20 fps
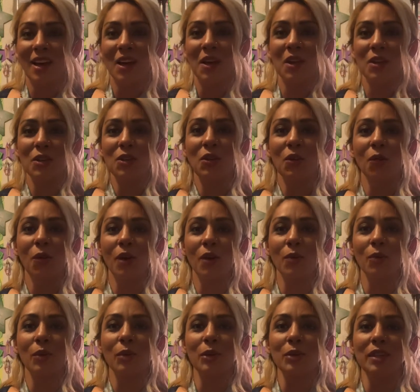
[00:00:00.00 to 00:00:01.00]
You are
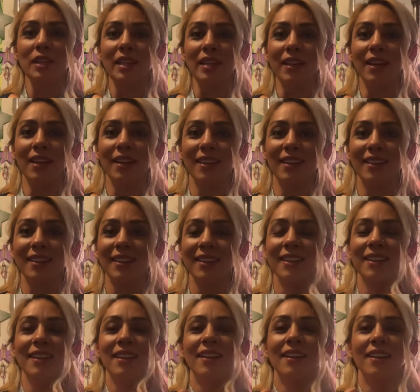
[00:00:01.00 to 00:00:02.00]
worthy.
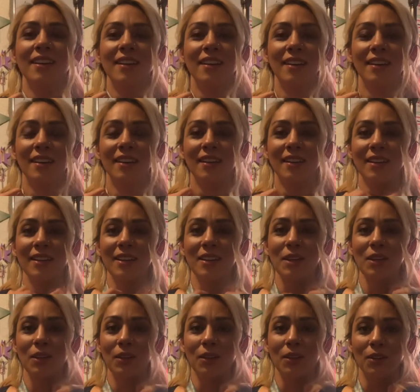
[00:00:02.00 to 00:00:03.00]

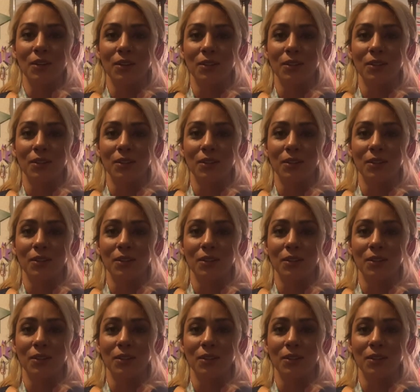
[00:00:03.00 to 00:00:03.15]
You know,